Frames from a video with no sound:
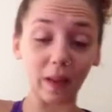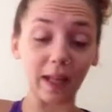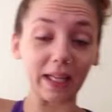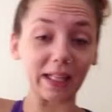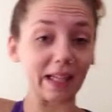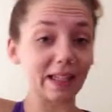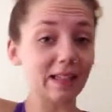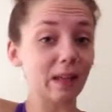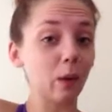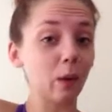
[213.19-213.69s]
Like,
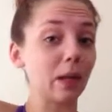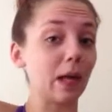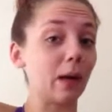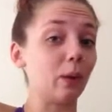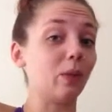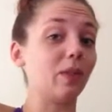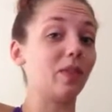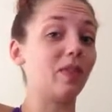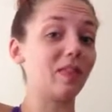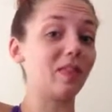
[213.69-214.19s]
that's how
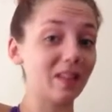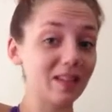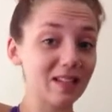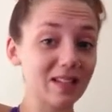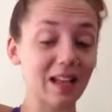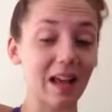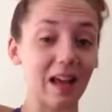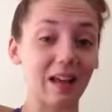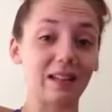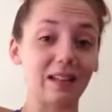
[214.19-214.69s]
loud this
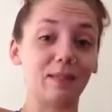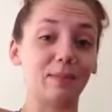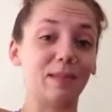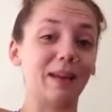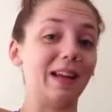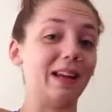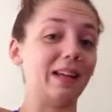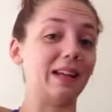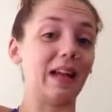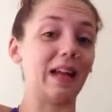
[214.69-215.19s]
guy is
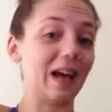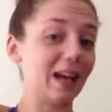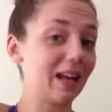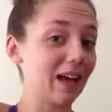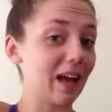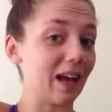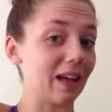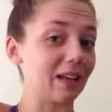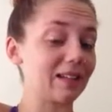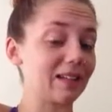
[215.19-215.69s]
being, not
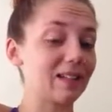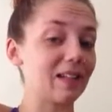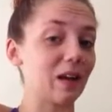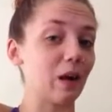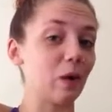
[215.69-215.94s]
us.